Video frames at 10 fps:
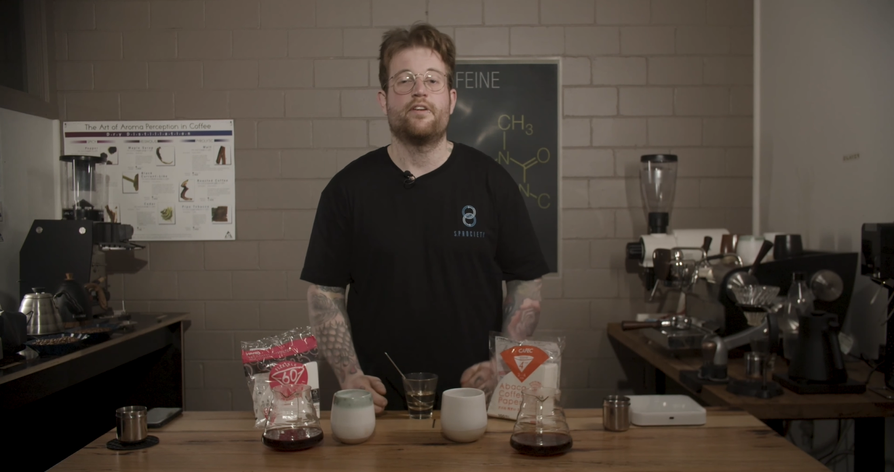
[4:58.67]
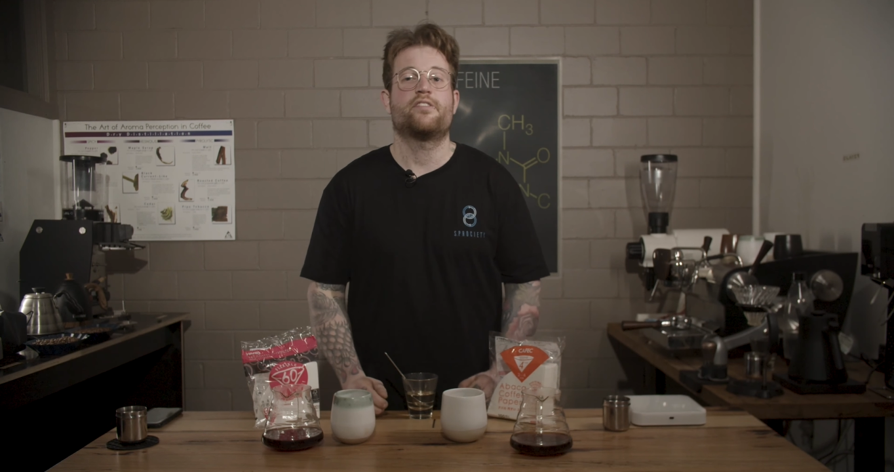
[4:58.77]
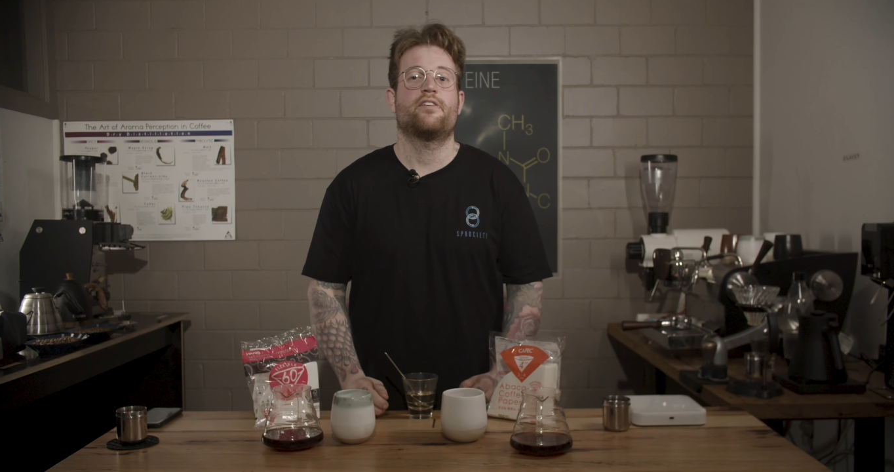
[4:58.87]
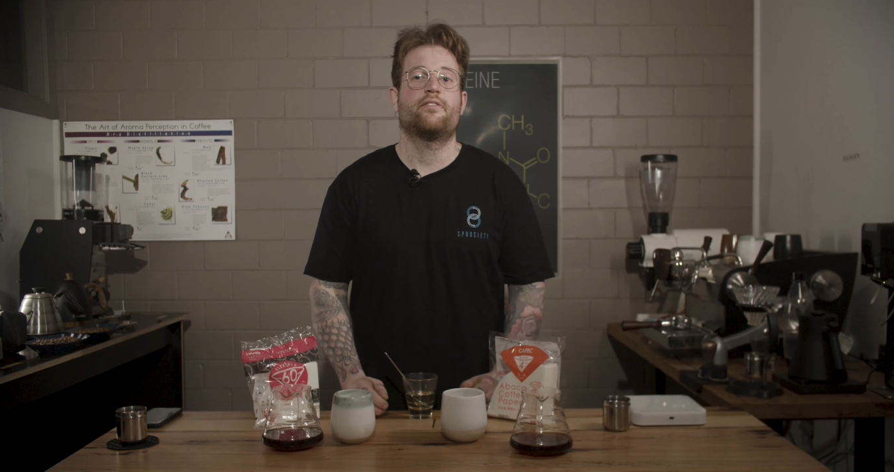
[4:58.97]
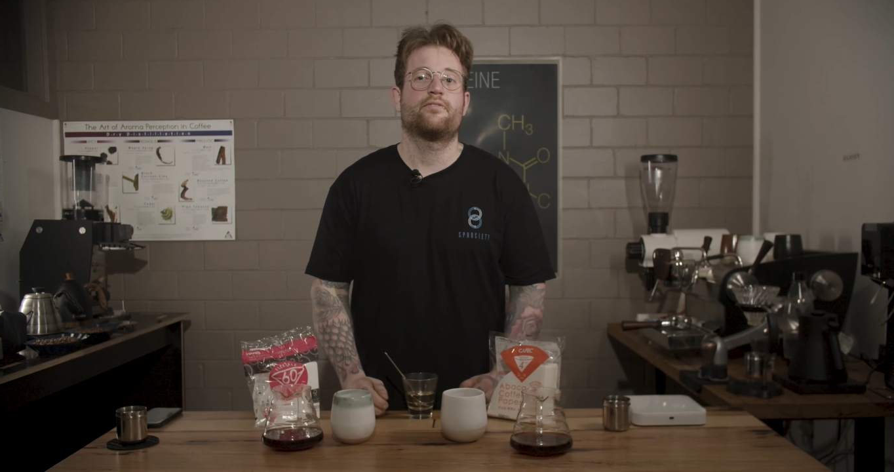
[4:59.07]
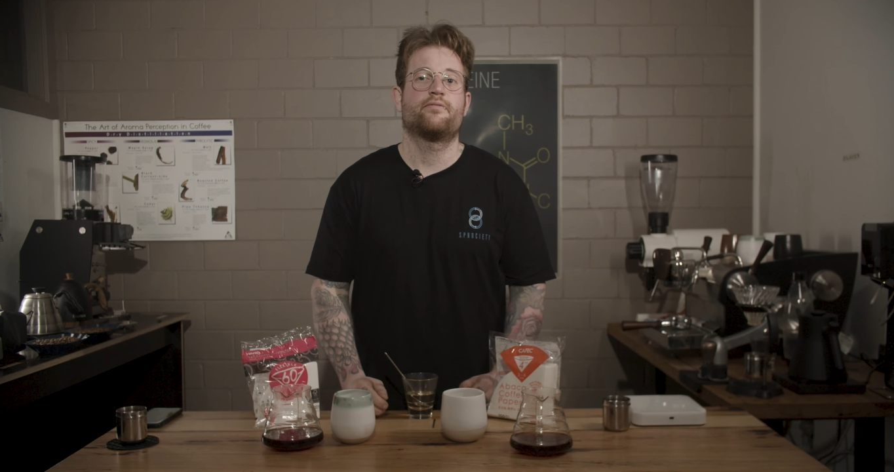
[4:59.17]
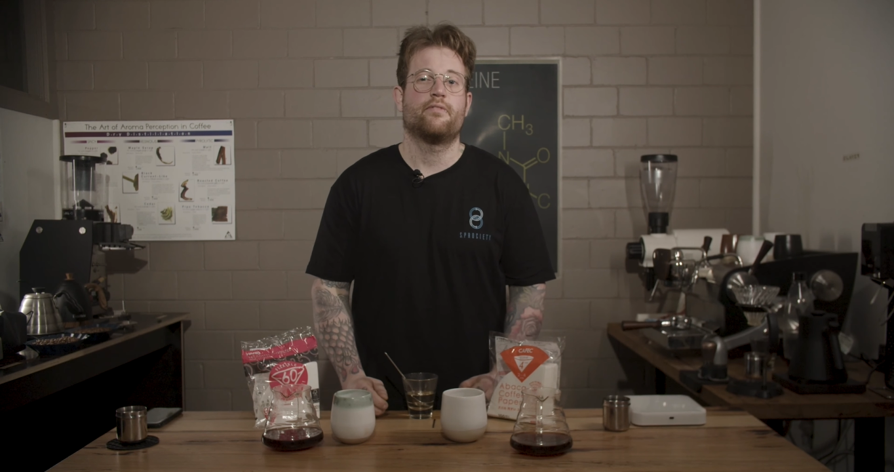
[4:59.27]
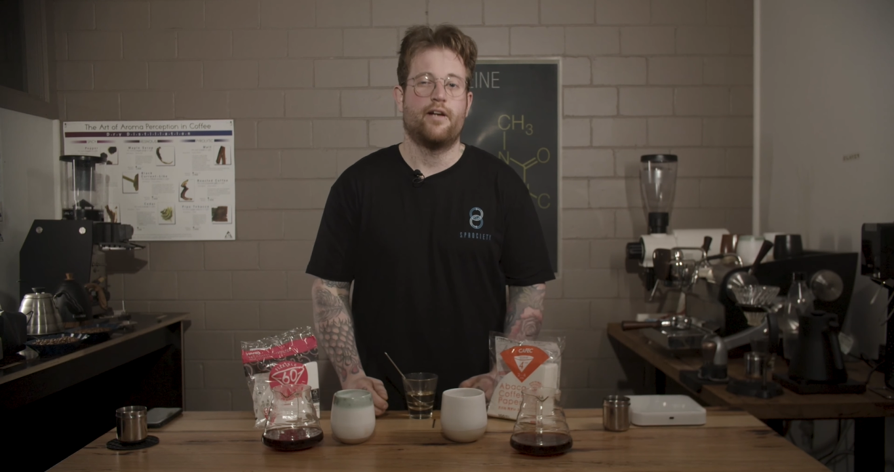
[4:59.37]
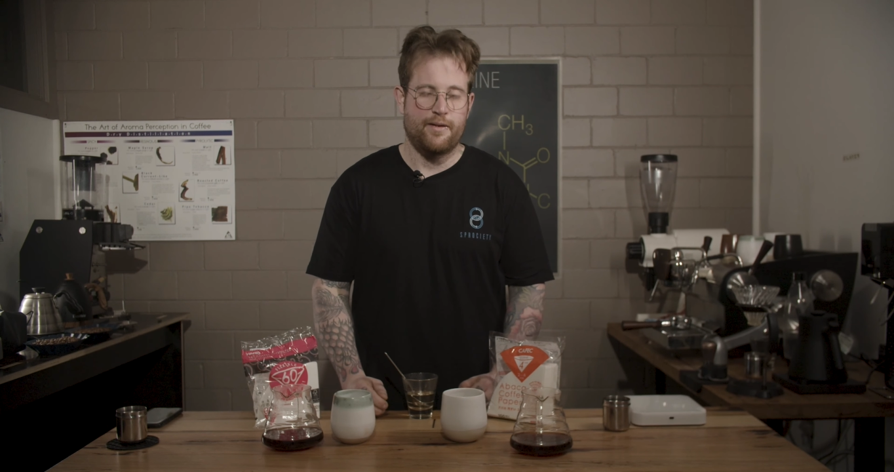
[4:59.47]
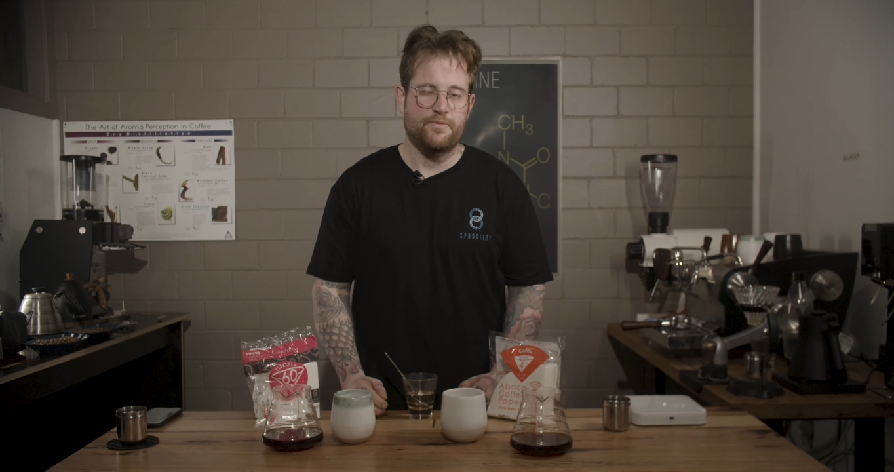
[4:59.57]
yourself?
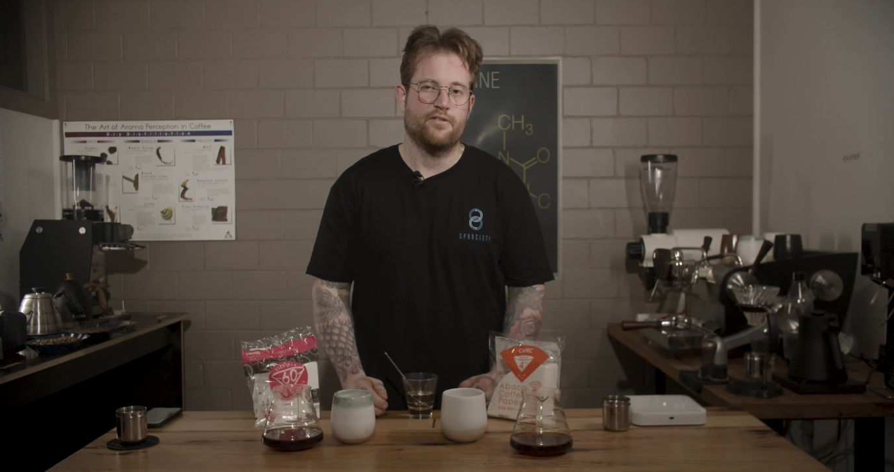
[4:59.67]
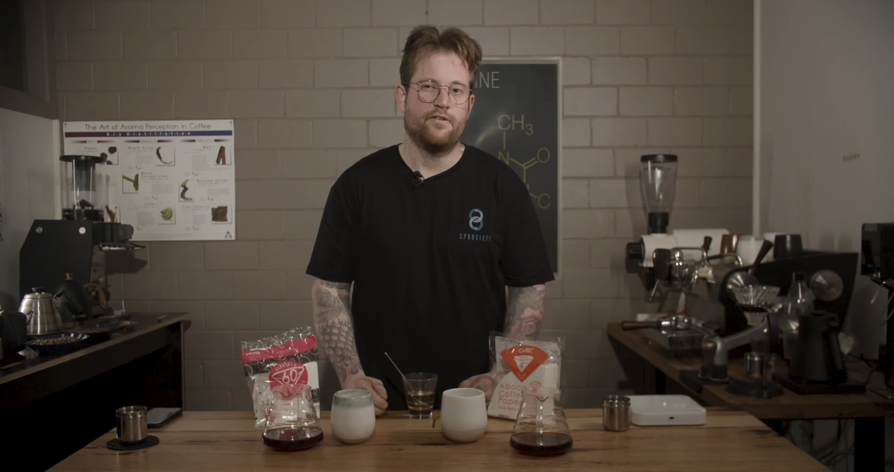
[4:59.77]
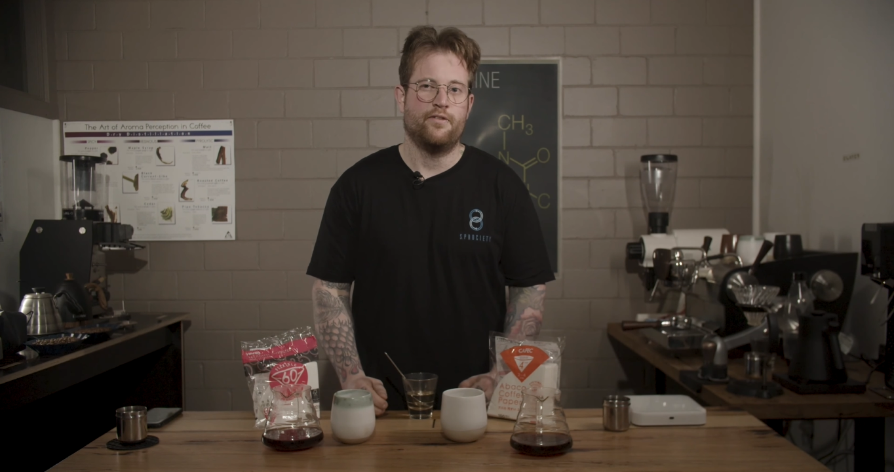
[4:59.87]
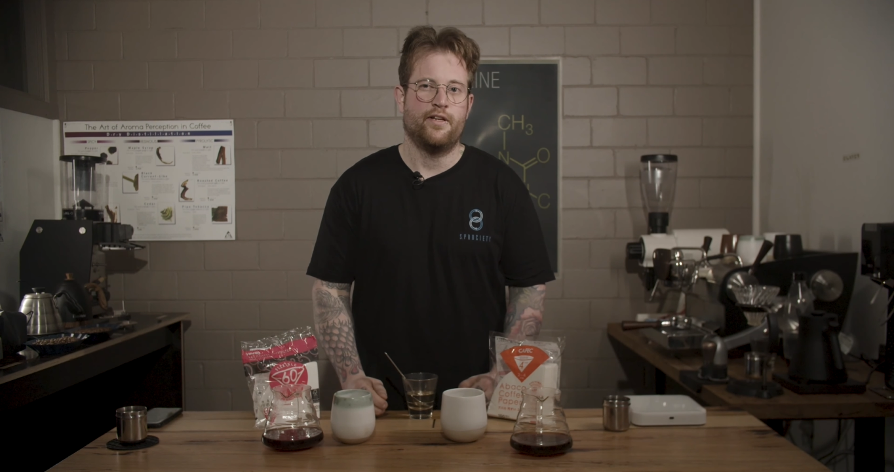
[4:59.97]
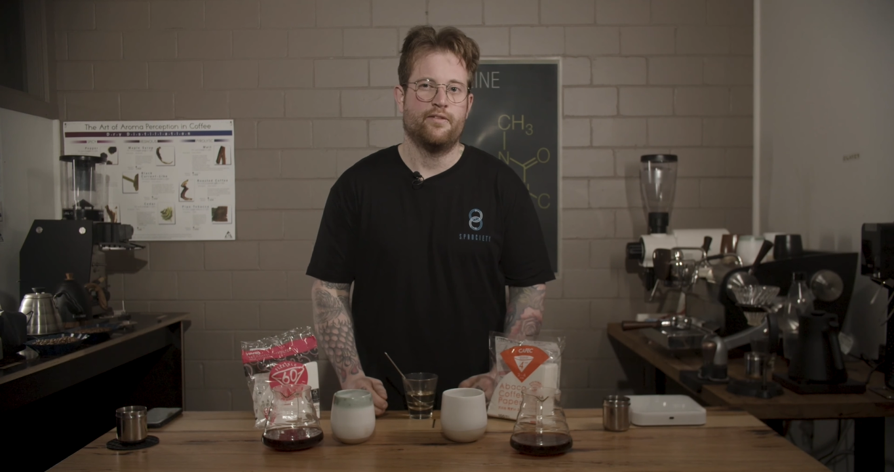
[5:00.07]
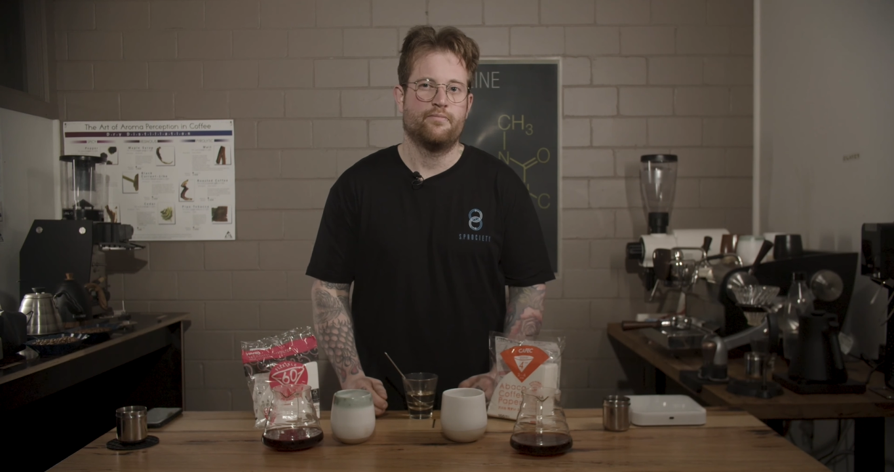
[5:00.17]
absolutely.